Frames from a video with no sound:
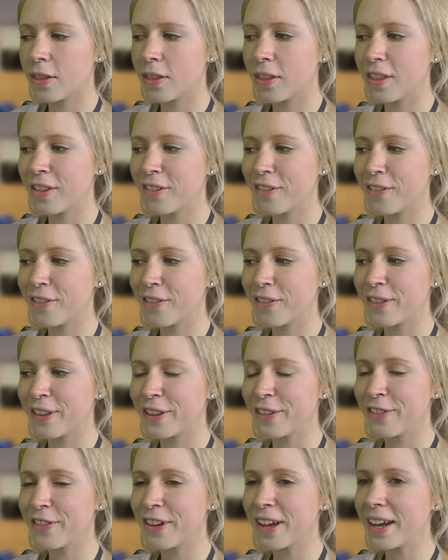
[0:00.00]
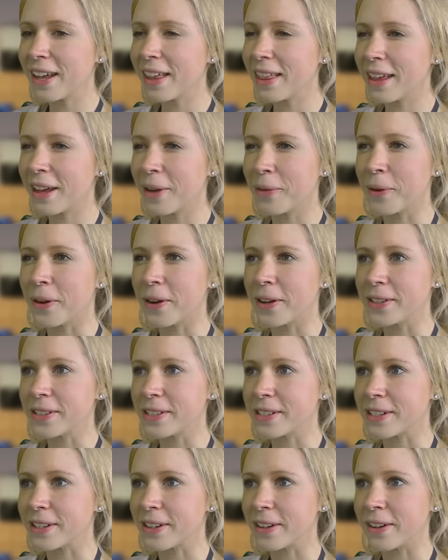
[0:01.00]
The, the funny thing
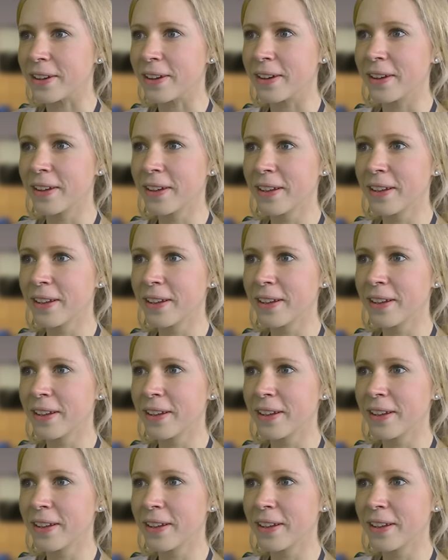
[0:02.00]
was, though,